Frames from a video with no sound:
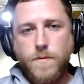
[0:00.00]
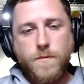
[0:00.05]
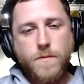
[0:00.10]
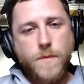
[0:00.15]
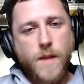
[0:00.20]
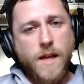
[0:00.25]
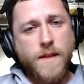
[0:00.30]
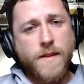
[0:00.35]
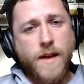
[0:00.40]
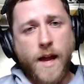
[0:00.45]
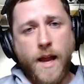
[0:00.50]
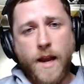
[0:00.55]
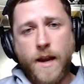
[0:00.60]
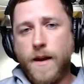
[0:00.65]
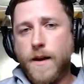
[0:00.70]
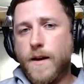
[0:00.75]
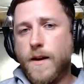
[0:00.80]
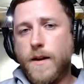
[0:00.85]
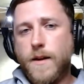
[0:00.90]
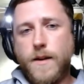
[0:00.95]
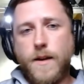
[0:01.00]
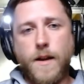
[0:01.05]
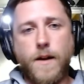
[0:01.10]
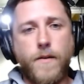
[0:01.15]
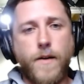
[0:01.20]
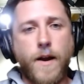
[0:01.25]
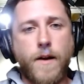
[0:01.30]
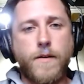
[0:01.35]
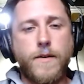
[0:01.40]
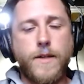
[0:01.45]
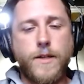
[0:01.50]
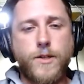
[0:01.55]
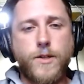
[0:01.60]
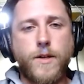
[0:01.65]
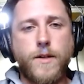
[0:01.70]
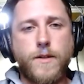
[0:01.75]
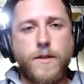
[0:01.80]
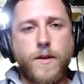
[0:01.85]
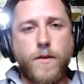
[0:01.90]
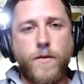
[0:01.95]
then, Erudition
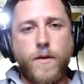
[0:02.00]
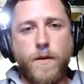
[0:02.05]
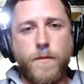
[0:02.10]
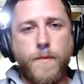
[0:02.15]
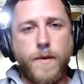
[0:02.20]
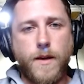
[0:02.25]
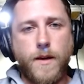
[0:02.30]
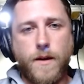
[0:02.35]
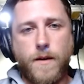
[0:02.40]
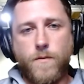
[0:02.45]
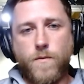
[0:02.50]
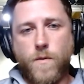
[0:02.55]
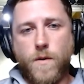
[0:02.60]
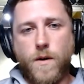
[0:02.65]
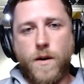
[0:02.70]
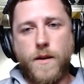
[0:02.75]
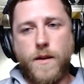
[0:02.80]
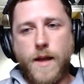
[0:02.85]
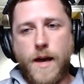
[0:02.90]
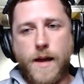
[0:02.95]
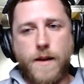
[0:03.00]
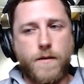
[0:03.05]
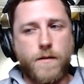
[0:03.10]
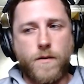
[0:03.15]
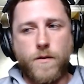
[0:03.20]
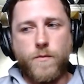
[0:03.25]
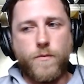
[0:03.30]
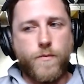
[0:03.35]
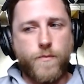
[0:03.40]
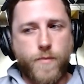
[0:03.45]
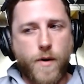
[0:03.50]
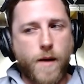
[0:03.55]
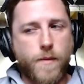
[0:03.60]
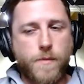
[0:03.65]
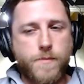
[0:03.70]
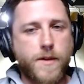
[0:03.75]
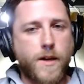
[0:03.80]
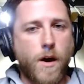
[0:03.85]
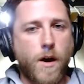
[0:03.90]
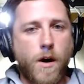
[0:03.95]
is going to be one that you
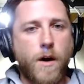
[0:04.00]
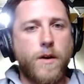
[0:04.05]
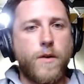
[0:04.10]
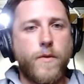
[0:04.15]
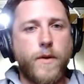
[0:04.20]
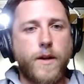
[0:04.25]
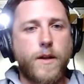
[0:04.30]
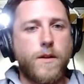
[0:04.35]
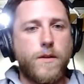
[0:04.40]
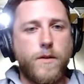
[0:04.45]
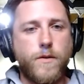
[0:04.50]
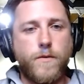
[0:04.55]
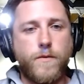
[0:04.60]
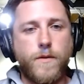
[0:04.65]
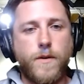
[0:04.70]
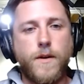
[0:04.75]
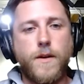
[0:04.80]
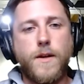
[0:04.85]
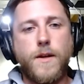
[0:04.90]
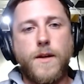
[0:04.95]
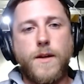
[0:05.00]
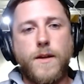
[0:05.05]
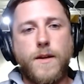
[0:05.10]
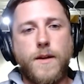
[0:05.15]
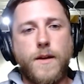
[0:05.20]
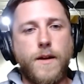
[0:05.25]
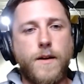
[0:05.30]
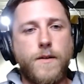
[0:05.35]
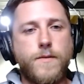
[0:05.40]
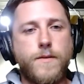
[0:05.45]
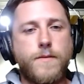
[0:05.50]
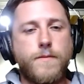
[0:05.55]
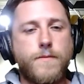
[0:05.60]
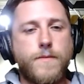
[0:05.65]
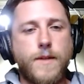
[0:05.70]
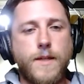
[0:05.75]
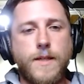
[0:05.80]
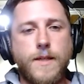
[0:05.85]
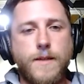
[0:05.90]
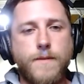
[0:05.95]
probably auto include.
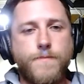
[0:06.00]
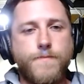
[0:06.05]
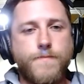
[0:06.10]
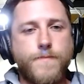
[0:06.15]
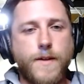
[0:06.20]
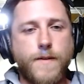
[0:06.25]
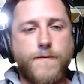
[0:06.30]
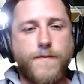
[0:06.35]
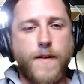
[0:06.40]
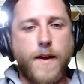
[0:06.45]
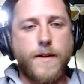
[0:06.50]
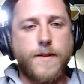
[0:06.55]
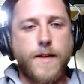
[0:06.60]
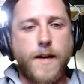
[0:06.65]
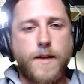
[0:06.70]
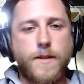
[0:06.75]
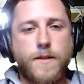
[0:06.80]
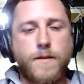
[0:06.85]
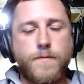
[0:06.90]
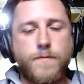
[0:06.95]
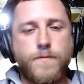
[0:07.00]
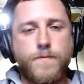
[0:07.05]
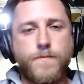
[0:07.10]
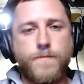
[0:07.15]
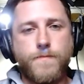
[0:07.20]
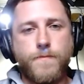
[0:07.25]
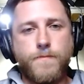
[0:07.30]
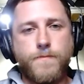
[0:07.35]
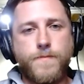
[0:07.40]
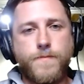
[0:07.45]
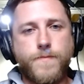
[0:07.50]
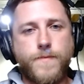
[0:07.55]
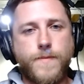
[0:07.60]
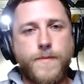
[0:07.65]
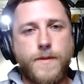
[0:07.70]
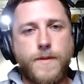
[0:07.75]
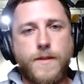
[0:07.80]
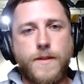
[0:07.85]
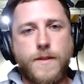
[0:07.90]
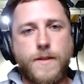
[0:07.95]
The Phantasm
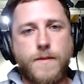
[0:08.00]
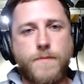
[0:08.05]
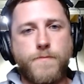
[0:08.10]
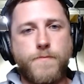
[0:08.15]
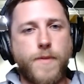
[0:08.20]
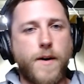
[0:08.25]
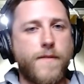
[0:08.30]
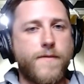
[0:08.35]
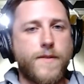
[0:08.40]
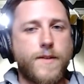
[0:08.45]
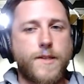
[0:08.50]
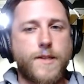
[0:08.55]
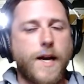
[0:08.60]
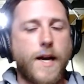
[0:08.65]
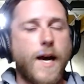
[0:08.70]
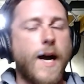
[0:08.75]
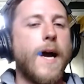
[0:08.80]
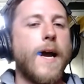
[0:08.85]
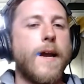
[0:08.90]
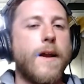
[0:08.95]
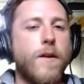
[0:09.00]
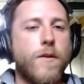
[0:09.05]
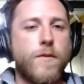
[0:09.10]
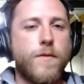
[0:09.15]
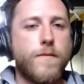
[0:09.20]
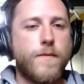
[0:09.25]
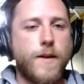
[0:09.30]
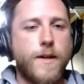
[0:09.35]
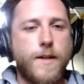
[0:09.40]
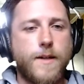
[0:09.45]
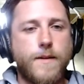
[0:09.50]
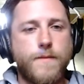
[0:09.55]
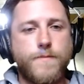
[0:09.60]
buff aside, or